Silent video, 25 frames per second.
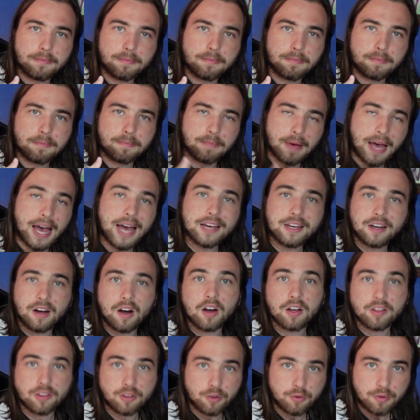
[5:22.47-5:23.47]
back
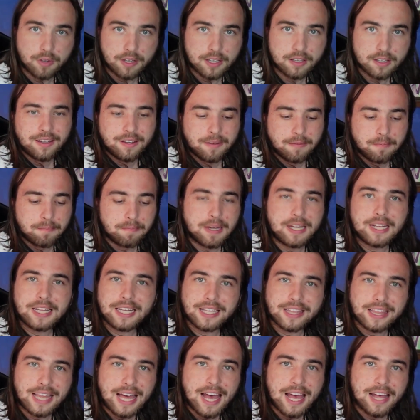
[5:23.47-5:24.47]
under it,
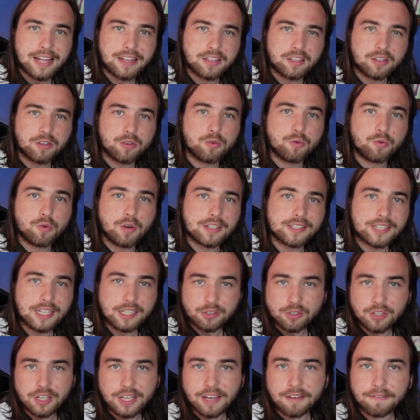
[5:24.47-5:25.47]
meaning that you
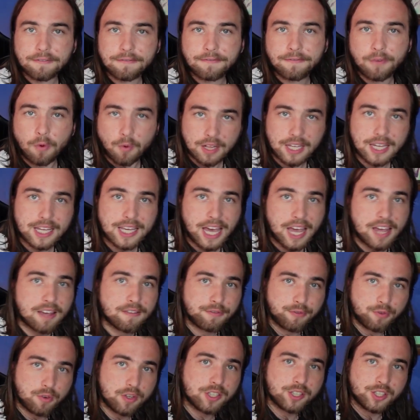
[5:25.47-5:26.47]
essentially get 40k
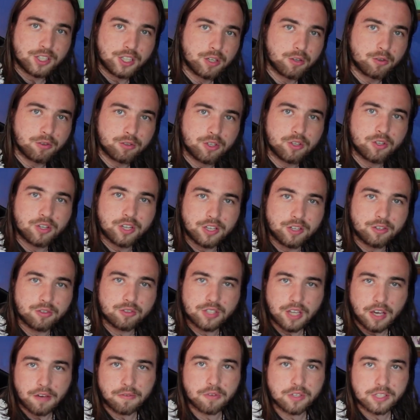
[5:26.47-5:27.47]
free shield you can
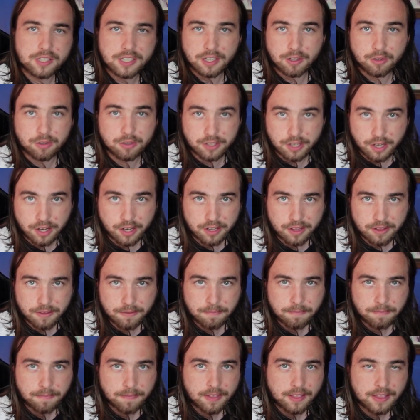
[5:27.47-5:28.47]
use every single turn.
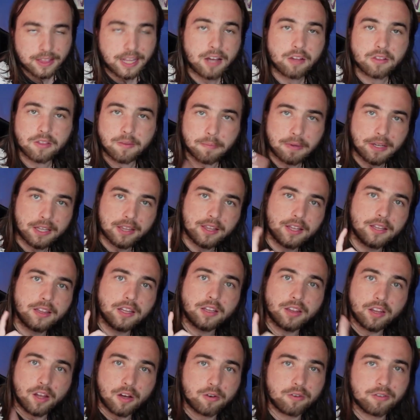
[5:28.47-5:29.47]
Now, the big thing
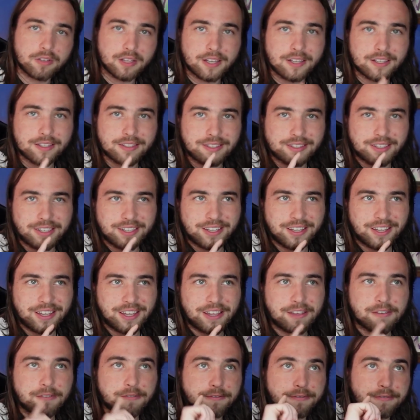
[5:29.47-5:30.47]
to note is
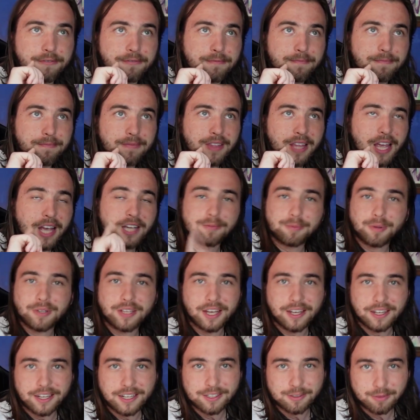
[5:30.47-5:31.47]
if
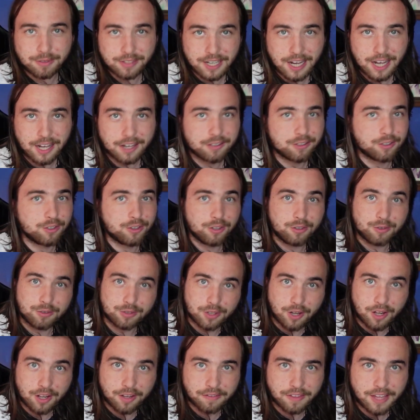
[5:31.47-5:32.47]
Esperidaea gets retired, you
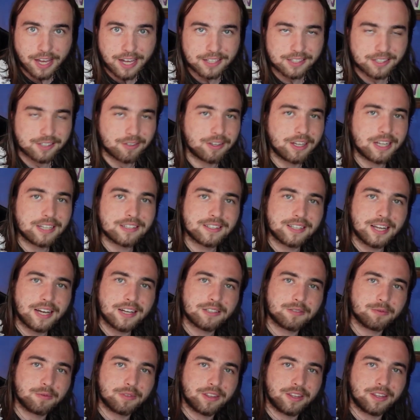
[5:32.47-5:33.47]
lose all of that. So against
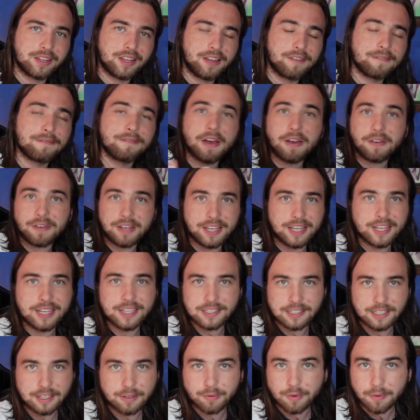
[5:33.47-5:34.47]
decks with very
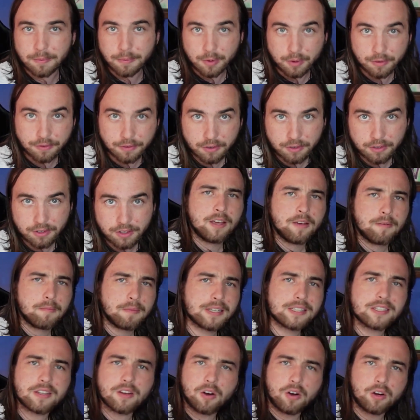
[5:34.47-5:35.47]
easy removal,
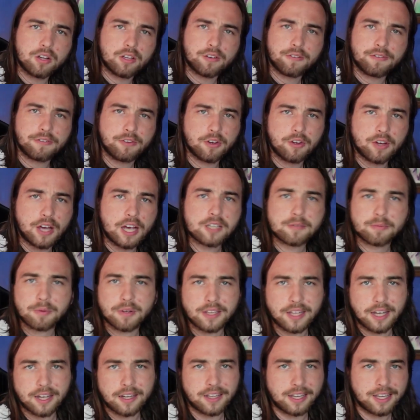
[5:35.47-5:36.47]
makes it harder for
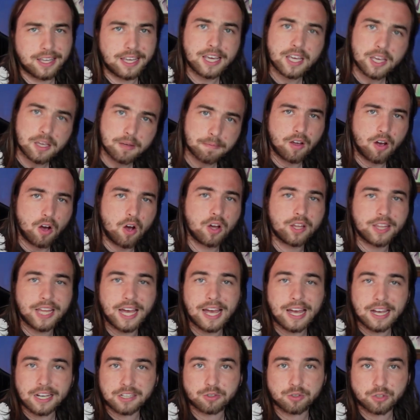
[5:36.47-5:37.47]
Esperidaea to keep all
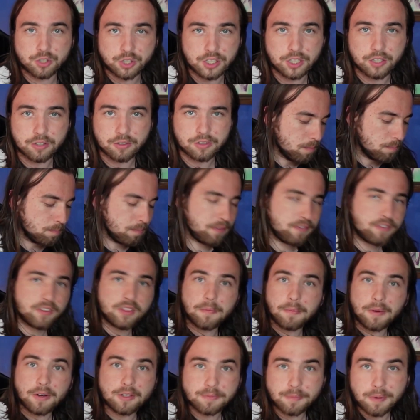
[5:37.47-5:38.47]
that extra shield. But for
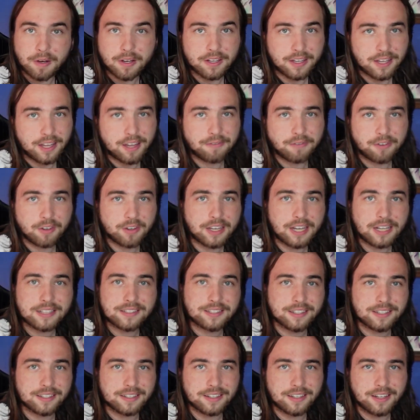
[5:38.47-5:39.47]
the most part, if you're
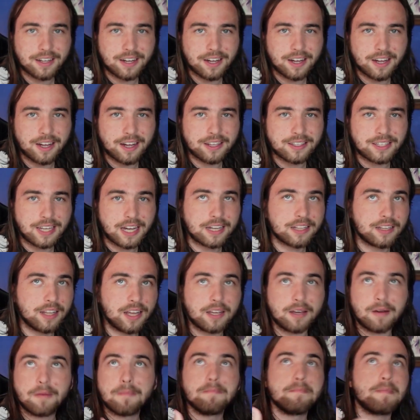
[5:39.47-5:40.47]
against a deck
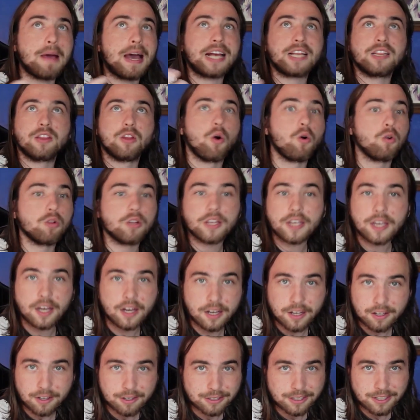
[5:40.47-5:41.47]
like
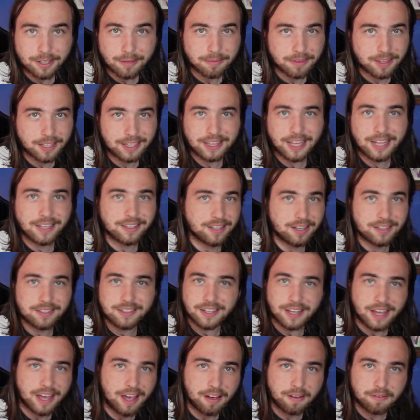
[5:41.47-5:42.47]
Magnolia or something that
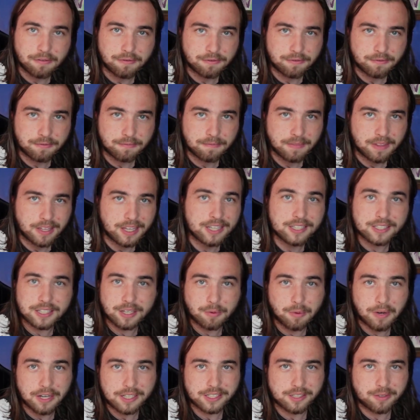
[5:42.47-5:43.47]
doesn't have
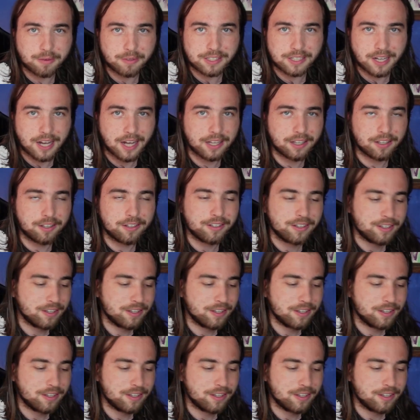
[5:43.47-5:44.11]
easy ways to retire,